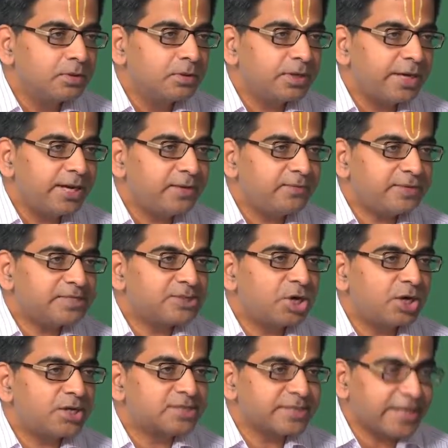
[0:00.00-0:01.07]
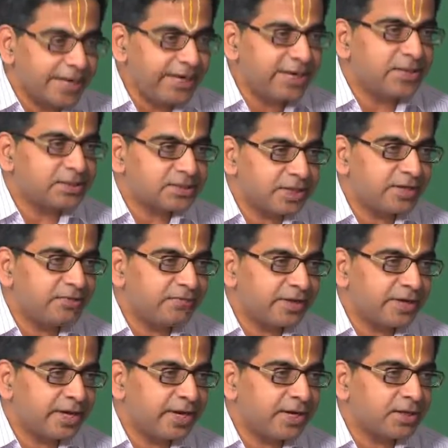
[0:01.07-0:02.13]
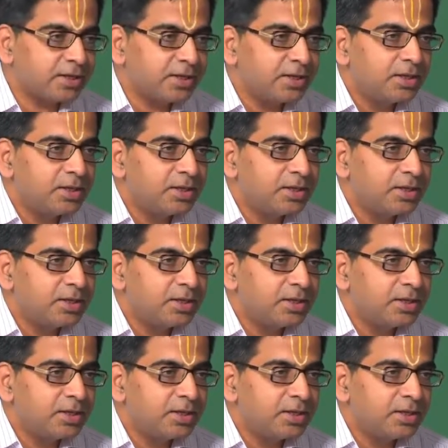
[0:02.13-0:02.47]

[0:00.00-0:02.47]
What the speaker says: right, which is not signed certificate,